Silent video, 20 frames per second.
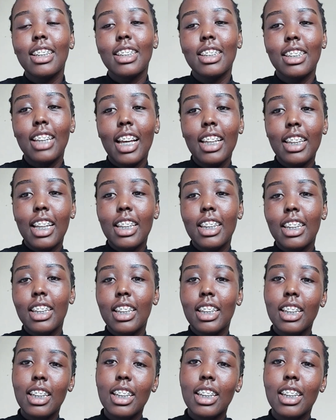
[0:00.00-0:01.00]
The other
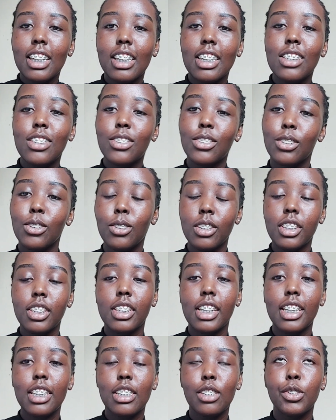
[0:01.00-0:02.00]
thing you should know is
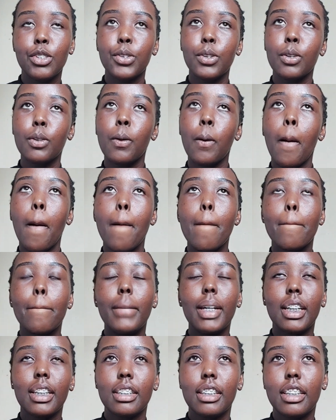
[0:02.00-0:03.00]
that you should
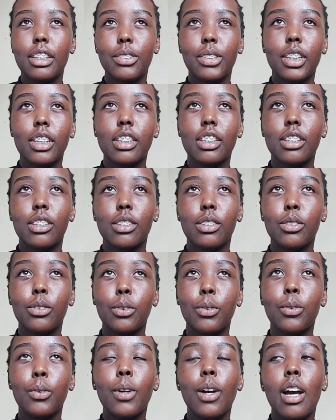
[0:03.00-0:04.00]
make networks.
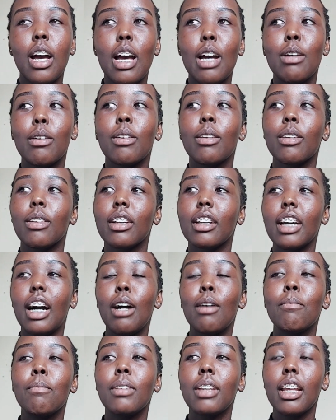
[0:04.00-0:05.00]

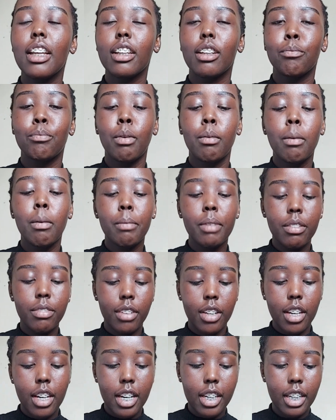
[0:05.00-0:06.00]
Probably if
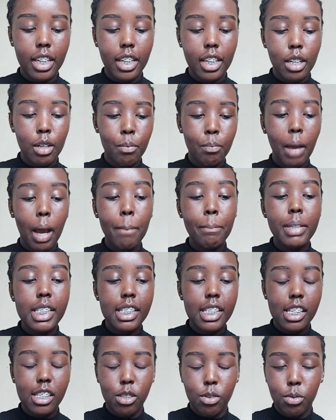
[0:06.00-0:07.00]
you're a
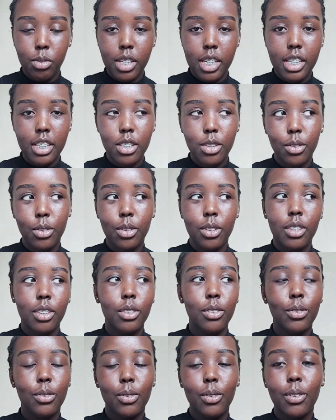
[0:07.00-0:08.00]
business student, or
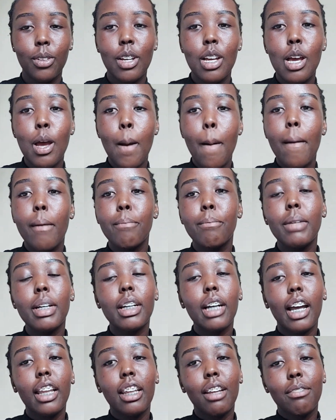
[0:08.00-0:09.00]
make
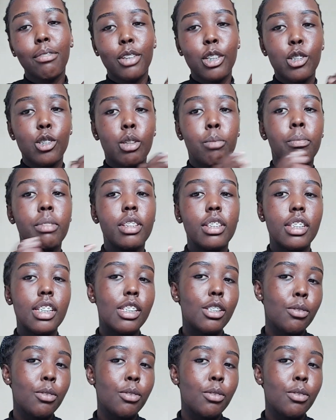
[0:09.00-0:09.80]
other friends with business